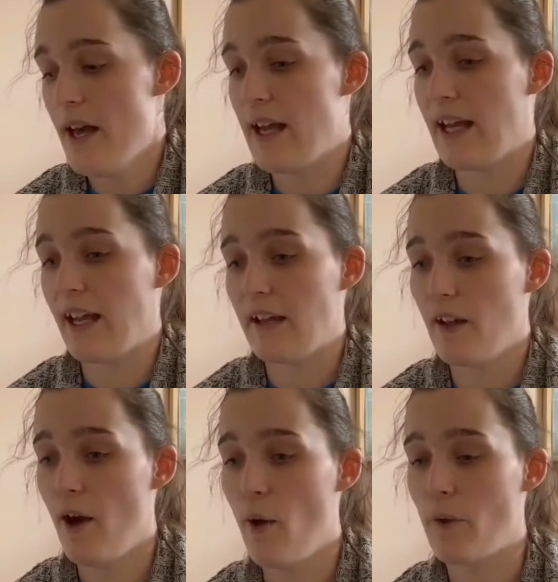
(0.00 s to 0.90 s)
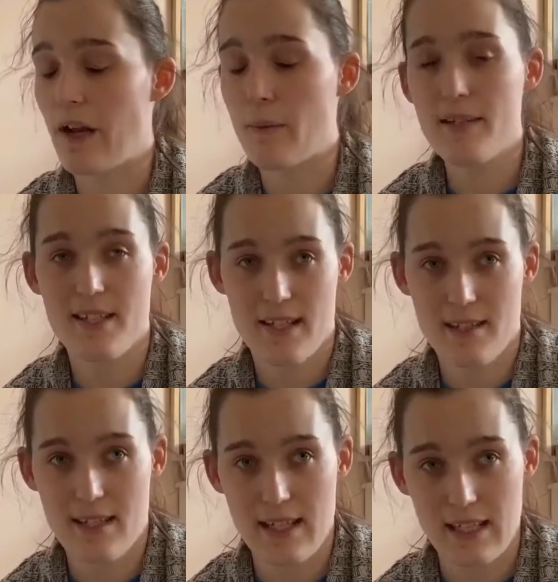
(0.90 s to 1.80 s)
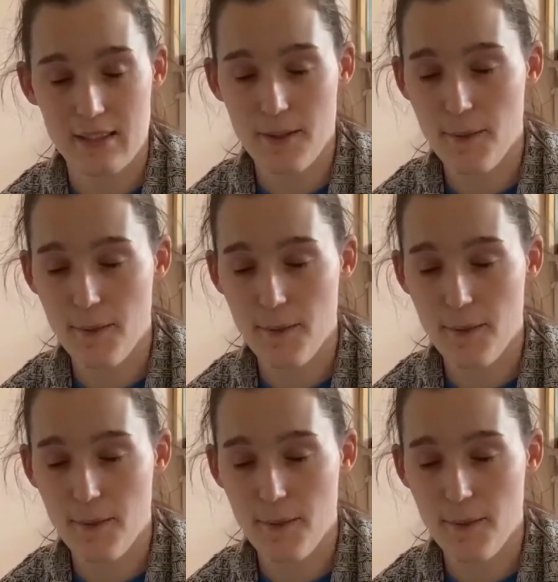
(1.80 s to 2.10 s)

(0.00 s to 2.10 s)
And when I was 16,